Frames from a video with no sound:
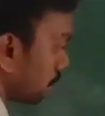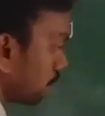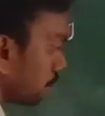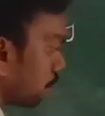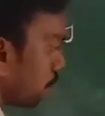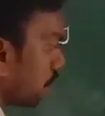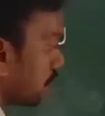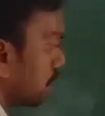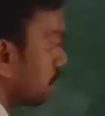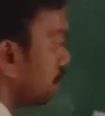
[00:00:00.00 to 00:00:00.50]

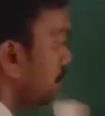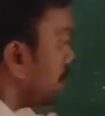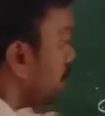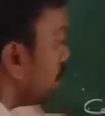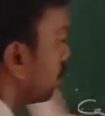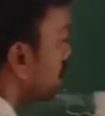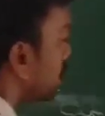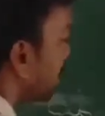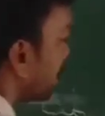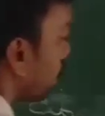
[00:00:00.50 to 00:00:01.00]
watching
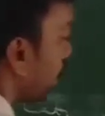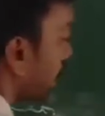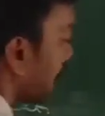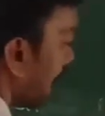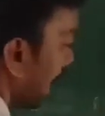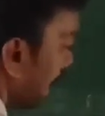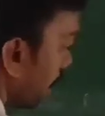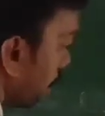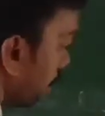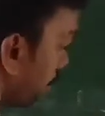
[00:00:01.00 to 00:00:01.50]
videos is not
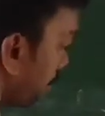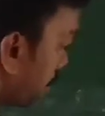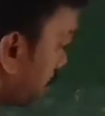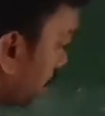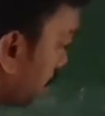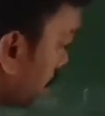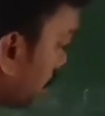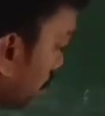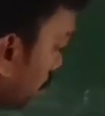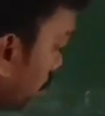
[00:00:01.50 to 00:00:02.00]
enough,
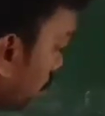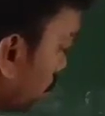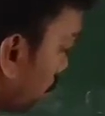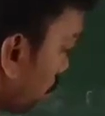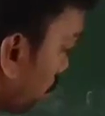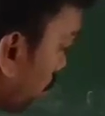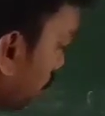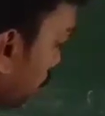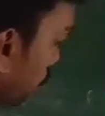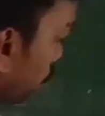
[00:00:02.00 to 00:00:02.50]

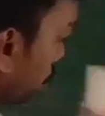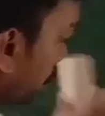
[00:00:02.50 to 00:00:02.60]
you